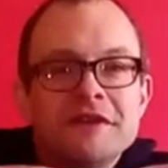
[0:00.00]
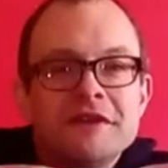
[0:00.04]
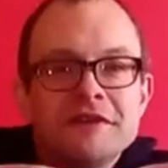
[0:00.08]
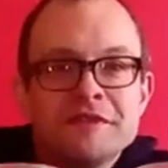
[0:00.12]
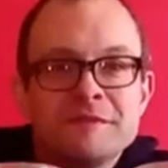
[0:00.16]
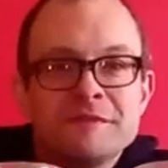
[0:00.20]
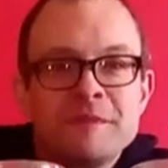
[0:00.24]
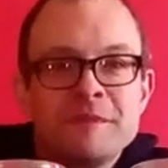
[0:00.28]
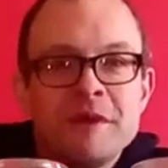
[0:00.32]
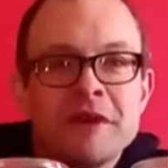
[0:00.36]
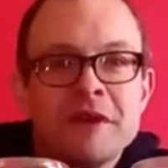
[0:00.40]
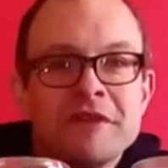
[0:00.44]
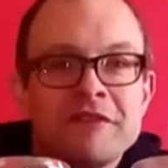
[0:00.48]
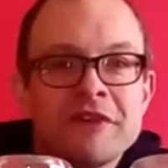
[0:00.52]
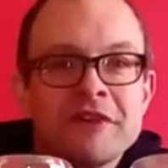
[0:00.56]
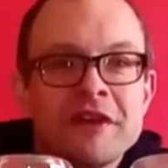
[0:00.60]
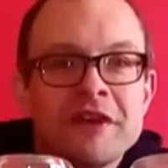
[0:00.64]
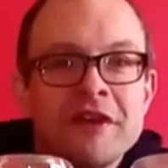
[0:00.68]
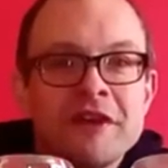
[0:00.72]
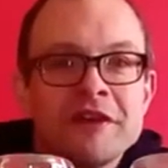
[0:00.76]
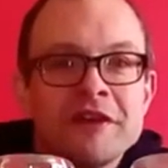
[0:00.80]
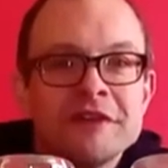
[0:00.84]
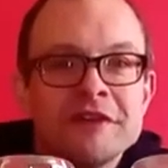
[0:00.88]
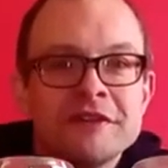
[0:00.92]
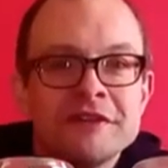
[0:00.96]
as part of a
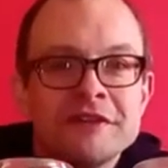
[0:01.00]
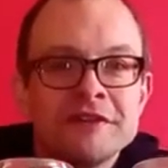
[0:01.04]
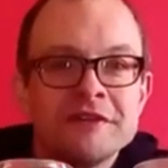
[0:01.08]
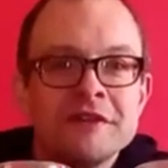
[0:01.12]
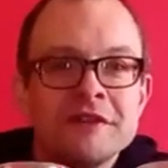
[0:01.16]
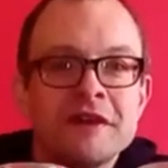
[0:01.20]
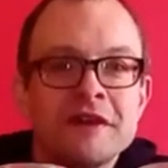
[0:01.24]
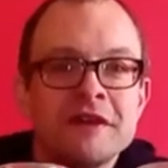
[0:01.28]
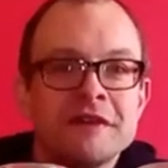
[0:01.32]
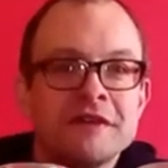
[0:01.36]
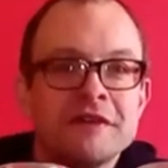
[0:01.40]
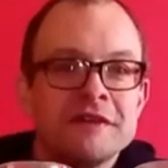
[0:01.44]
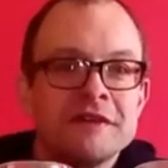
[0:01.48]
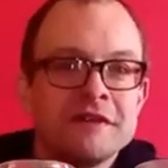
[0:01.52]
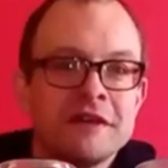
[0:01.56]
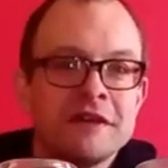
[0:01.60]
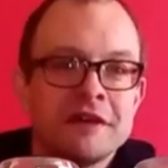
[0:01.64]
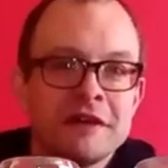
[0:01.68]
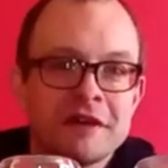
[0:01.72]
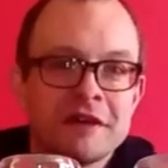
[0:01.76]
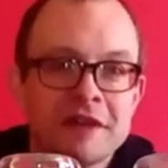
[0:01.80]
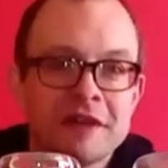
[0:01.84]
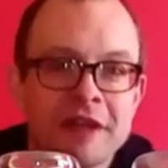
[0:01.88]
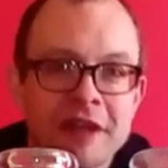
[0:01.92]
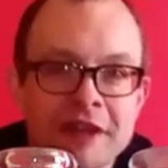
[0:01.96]
garden
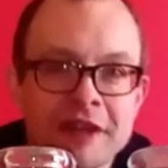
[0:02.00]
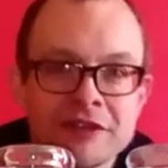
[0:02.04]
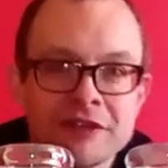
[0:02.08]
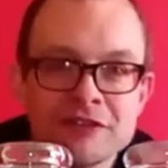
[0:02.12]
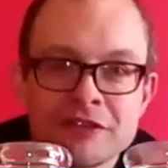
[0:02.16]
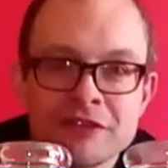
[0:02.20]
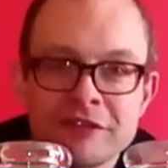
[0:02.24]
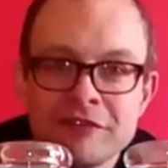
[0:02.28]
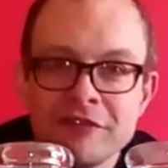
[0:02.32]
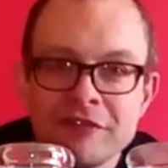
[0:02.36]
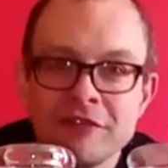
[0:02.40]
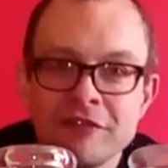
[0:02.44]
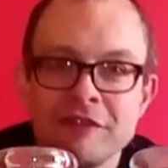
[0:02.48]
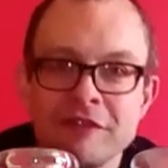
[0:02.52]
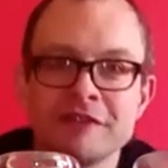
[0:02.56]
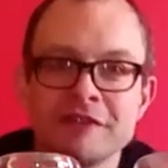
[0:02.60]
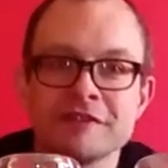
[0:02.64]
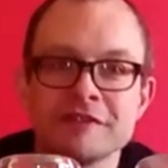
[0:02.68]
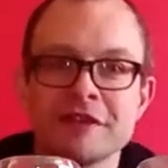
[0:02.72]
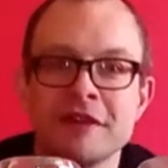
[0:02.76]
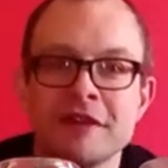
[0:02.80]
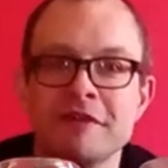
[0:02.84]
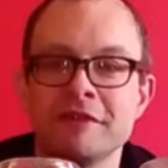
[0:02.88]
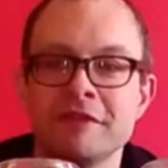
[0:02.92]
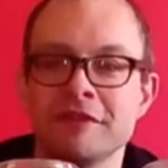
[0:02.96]
collection a few years
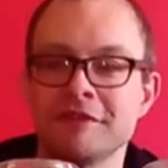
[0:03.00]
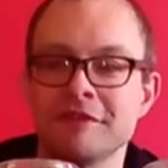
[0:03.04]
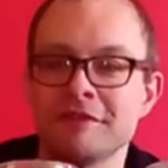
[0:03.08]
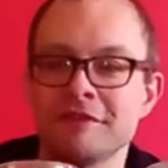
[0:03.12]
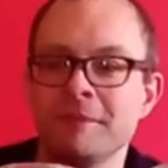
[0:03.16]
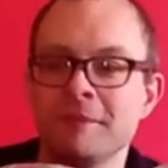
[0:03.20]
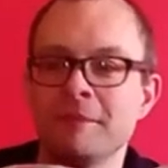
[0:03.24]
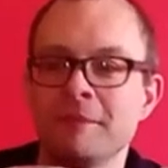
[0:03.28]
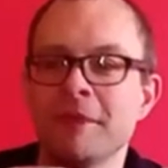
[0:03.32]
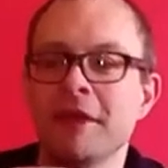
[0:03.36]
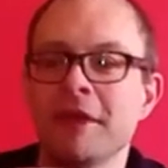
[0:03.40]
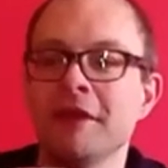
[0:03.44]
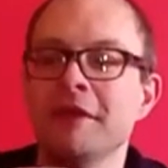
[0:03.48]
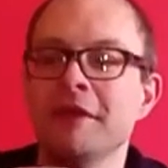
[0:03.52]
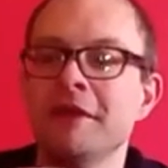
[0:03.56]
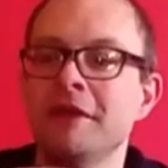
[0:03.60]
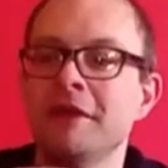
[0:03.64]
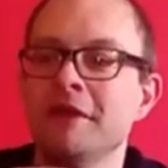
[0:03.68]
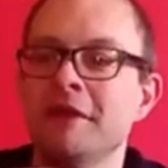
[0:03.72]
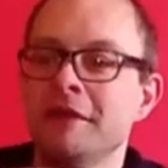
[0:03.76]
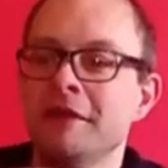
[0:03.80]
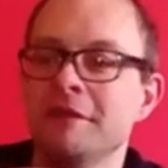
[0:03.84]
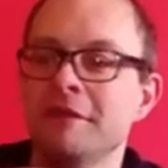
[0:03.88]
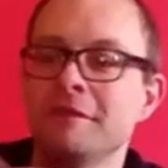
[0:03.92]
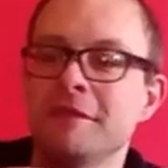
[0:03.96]
ago in a tumbler.
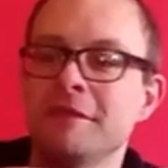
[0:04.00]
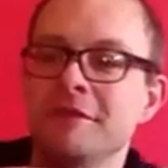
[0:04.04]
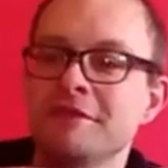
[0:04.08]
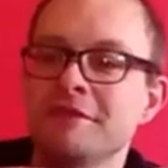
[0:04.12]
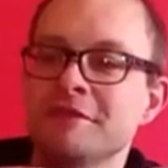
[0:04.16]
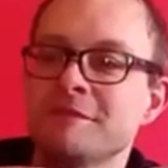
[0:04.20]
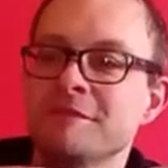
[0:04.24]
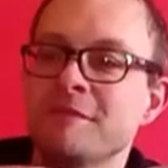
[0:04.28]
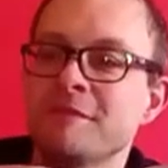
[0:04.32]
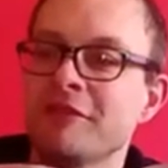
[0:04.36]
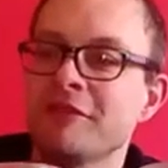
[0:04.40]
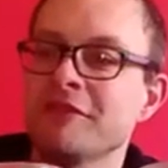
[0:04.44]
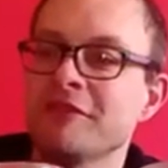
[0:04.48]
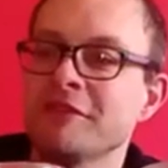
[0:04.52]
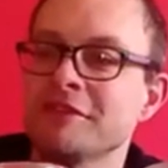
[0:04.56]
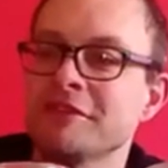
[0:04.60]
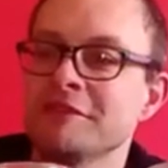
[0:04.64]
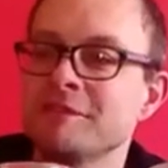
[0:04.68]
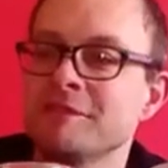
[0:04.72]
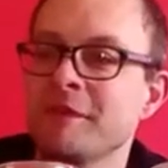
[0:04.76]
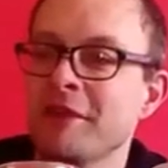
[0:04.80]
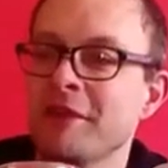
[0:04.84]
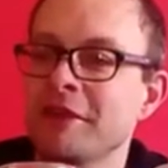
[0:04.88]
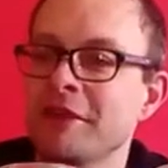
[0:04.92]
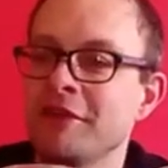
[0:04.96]
This is my
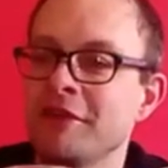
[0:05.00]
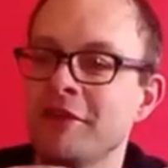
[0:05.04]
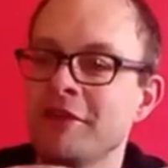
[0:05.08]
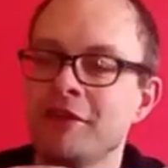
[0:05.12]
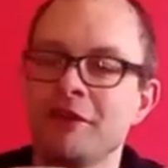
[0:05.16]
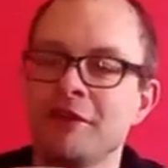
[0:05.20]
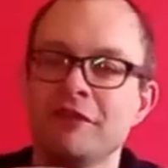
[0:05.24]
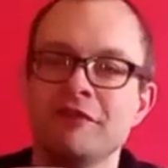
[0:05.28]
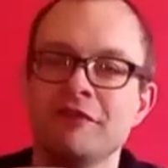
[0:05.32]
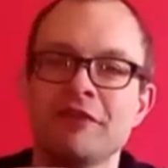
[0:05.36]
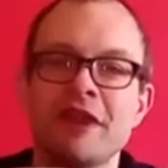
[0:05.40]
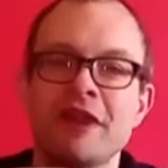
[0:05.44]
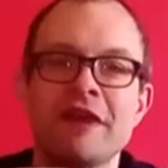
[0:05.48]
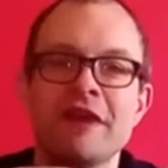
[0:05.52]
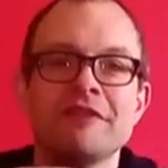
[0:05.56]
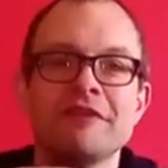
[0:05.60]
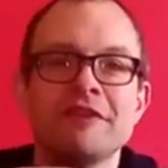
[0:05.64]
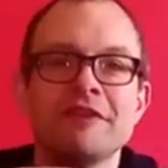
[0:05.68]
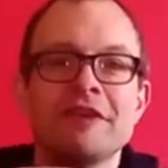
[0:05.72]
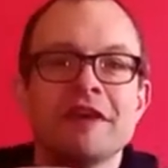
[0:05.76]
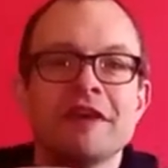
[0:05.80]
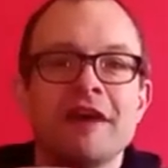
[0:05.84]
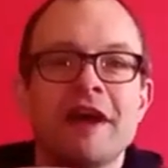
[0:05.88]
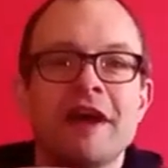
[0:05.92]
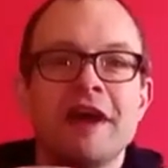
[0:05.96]
first burn of
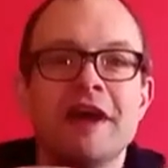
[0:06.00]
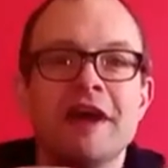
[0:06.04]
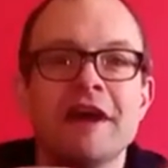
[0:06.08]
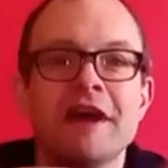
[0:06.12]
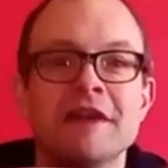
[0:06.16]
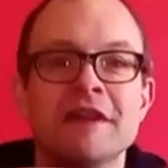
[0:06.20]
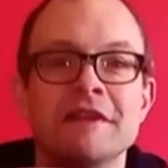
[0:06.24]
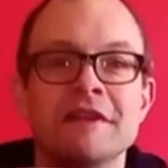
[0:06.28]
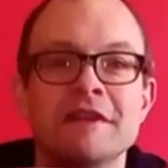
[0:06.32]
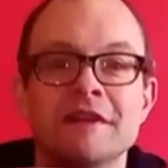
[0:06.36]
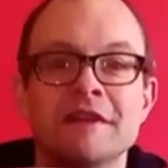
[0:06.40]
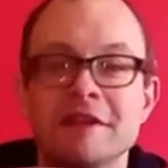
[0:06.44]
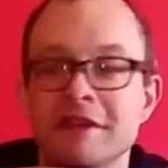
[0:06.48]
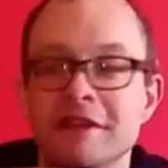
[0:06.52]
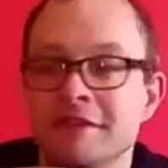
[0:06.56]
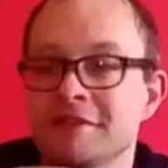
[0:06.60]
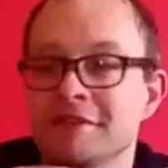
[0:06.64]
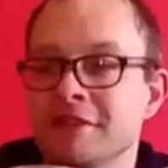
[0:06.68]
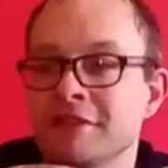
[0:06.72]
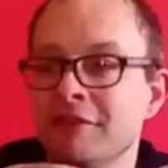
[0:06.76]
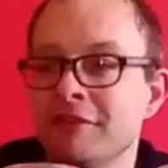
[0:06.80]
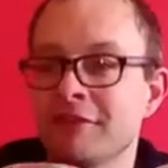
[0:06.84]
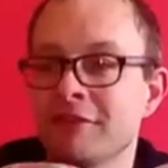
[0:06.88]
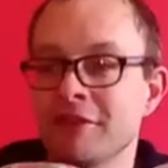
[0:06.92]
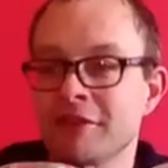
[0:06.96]
lavender, and it's
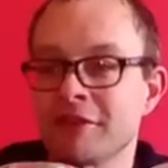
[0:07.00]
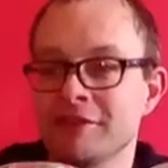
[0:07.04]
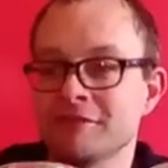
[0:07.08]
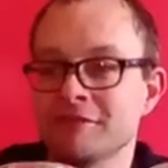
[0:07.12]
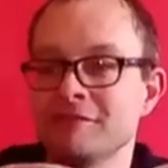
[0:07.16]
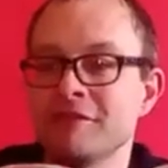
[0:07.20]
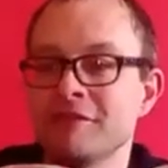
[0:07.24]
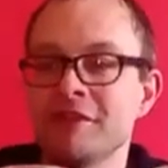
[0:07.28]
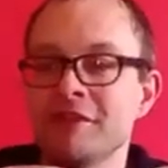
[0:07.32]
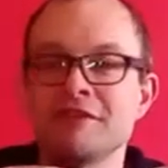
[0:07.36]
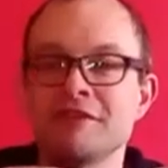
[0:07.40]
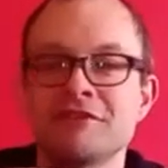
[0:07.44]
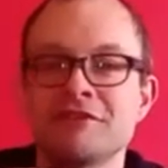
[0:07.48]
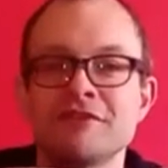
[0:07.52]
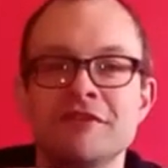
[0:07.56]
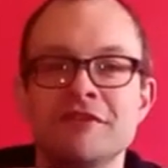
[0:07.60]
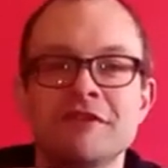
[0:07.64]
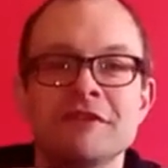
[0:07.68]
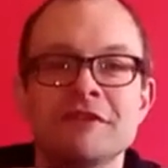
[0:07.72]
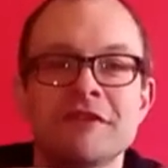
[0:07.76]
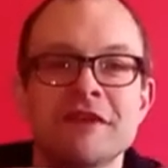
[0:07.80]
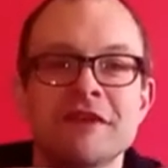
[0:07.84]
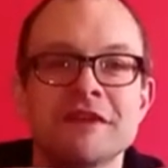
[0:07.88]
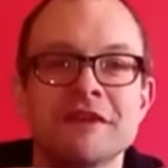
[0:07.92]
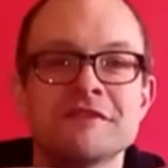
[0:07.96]
lovely. It's really
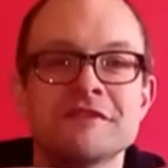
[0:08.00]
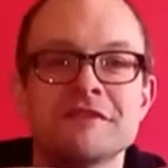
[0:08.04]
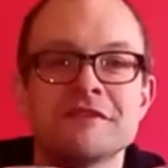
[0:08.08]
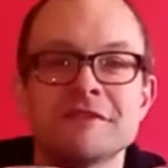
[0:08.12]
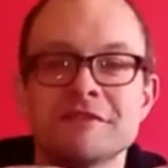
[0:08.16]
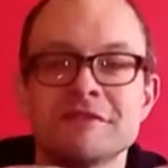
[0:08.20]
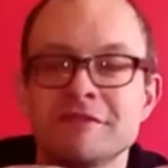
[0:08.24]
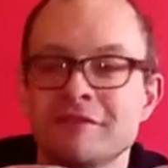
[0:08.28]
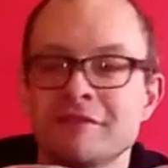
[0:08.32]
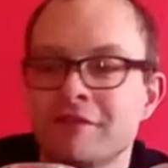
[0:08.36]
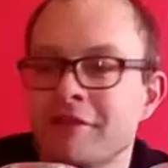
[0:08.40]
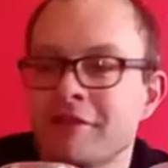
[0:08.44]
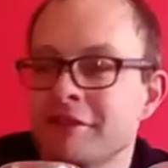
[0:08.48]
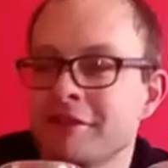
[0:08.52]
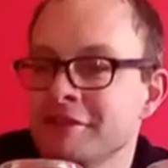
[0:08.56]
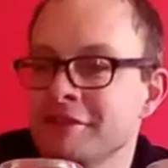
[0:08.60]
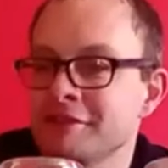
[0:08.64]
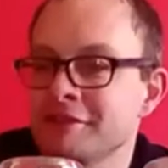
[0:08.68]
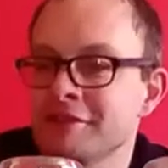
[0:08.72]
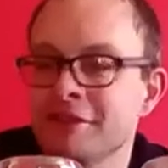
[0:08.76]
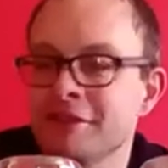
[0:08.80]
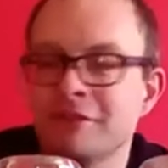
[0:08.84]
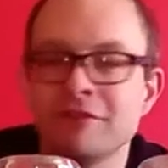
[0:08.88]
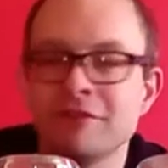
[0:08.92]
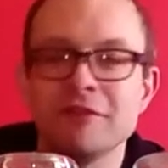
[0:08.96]
strong. It's throwing
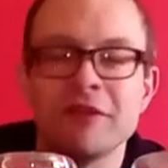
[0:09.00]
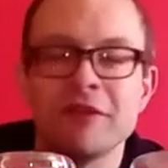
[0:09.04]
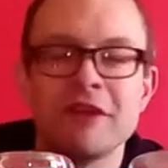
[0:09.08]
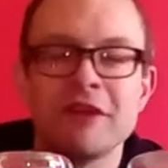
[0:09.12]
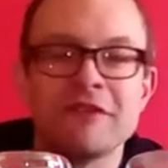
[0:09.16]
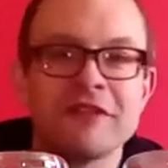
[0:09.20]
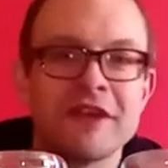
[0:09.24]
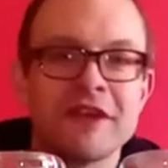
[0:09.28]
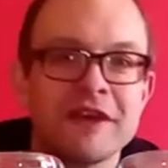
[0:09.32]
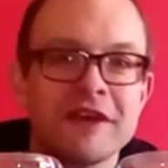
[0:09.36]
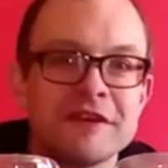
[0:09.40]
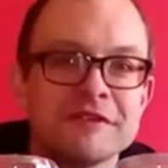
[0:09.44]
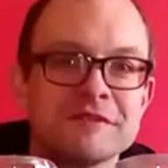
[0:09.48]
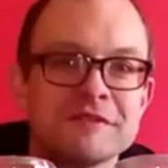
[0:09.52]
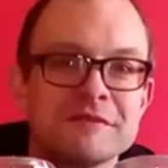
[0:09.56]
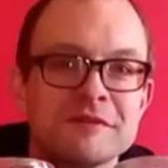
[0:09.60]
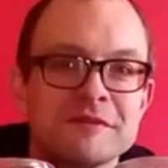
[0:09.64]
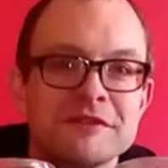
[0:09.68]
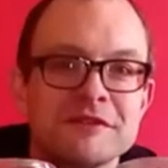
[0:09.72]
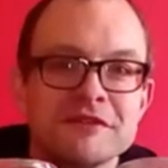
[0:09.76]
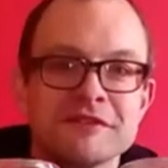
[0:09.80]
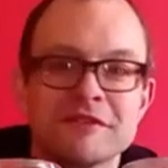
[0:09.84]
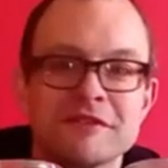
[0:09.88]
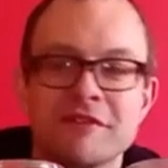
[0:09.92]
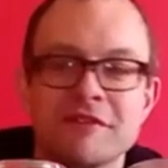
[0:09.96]
itself all over the house,
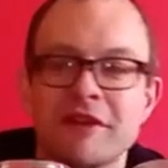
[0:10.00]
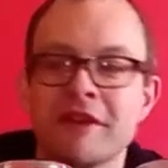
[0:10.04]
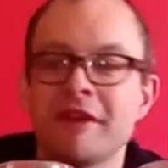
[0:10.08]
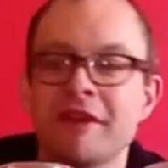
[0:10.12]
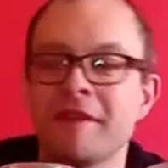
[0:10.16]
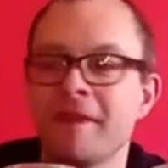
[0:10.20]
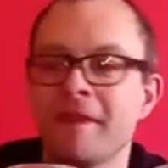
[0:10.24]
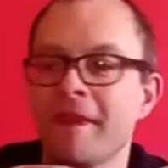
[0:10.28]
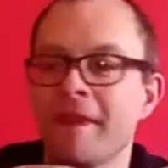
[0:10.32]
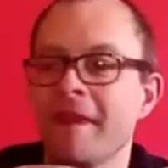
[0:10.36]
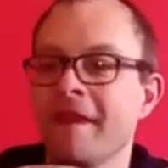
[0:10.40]
which is great.